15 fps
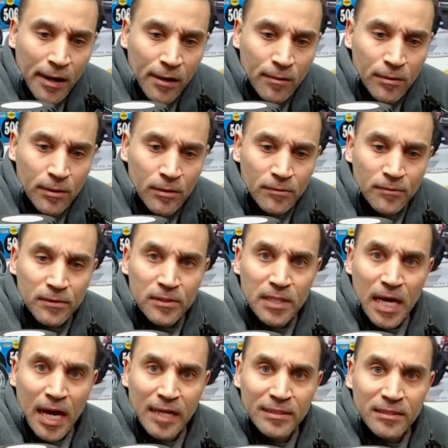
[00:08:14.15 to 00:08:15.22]
I don't know if you
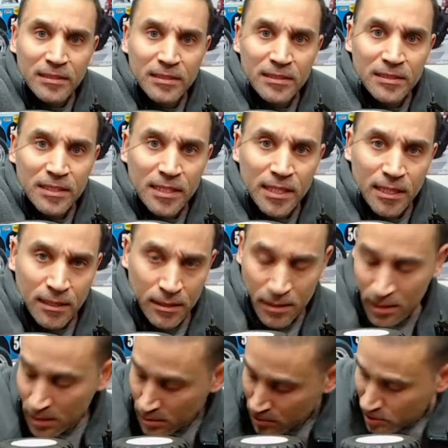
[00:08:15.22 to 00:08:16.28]
guys could see it.
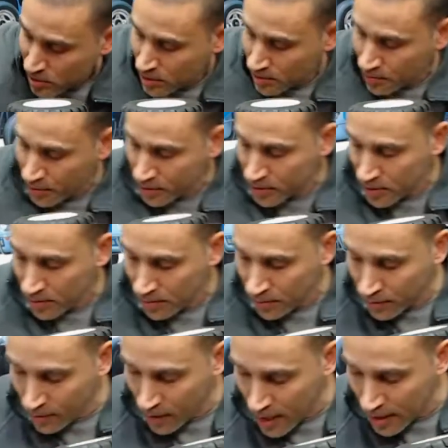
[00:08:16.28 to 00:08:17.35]
I'm just going to put some
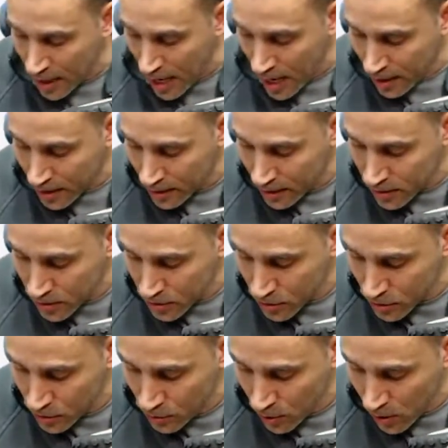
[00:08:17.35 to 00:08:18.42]
thread lock in the
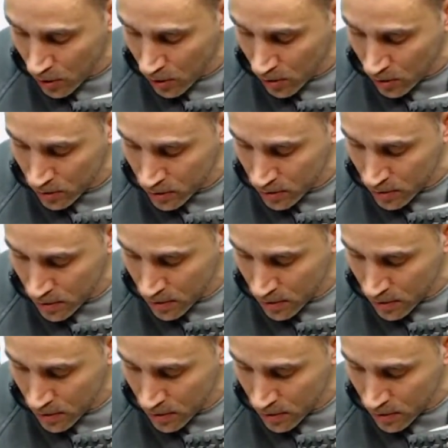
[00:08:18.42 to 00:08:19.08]
screw holes.